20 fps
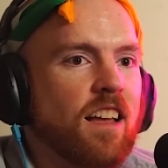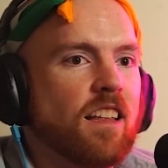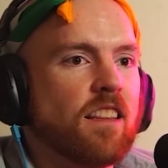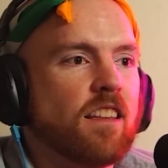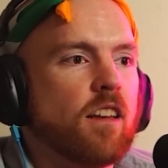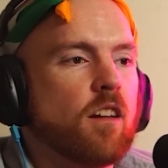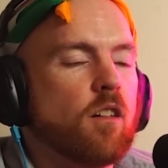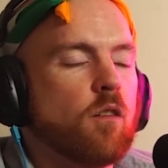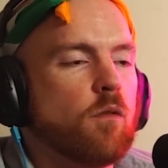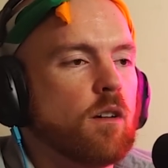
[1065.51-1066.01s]

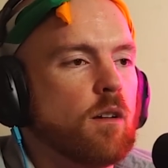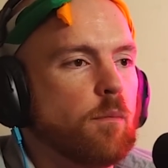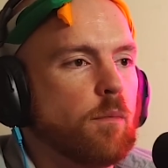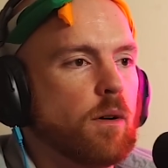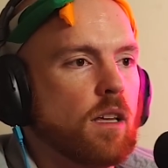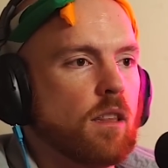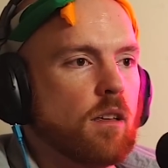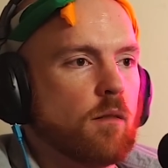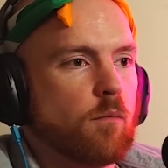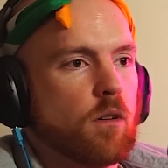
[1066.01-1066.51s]
They don't want to
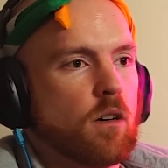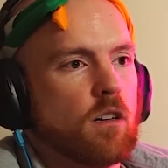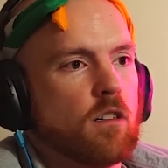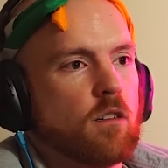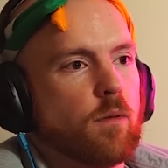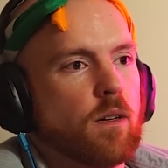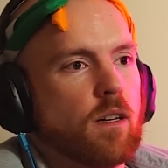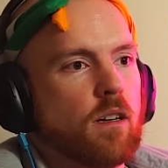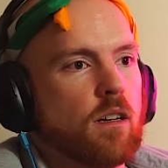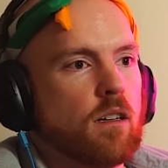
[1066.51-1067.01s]
buy the
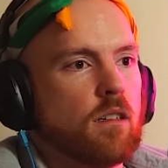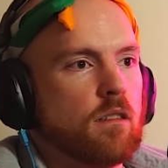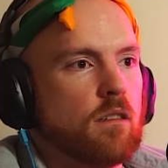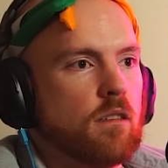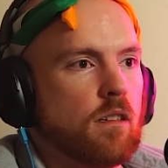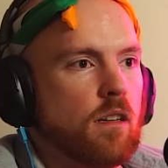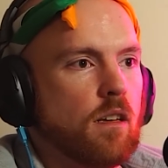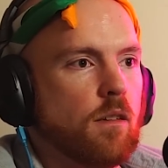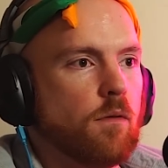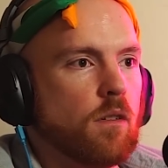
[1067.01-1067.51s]
merch
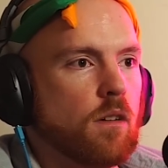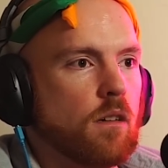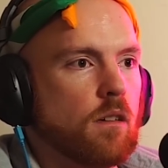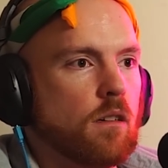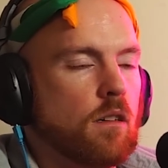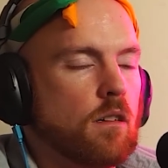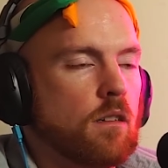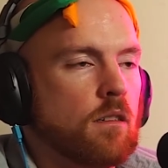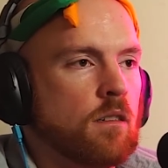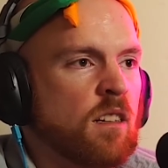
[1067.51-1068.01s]
because even
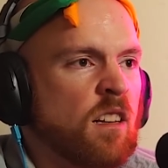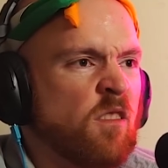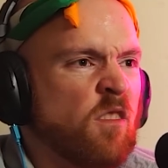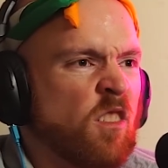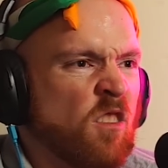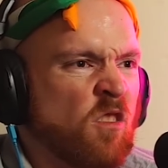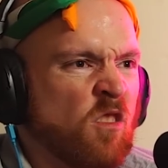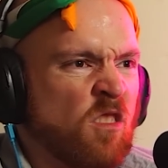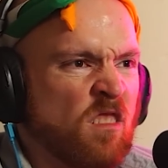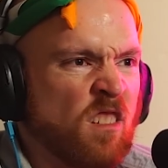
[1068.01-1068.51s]
in
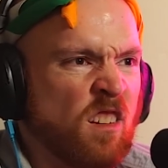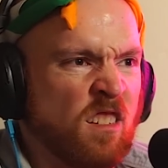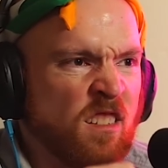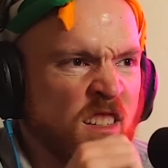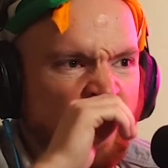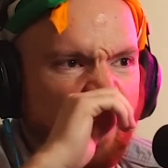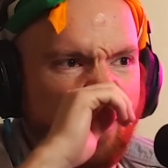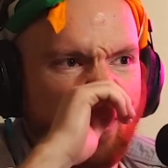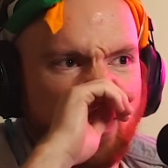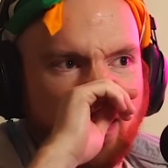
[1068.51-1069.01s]
the
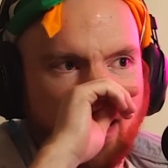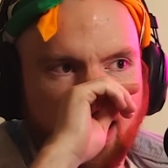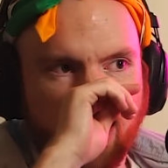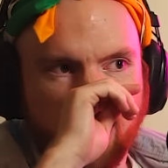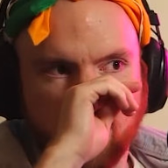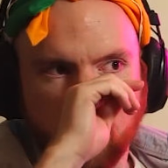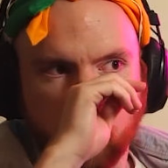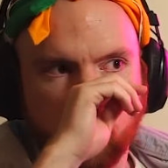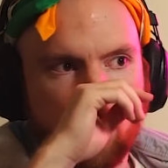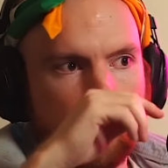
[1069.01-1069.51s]
state of
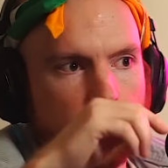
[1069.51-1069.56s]
Wisconsin,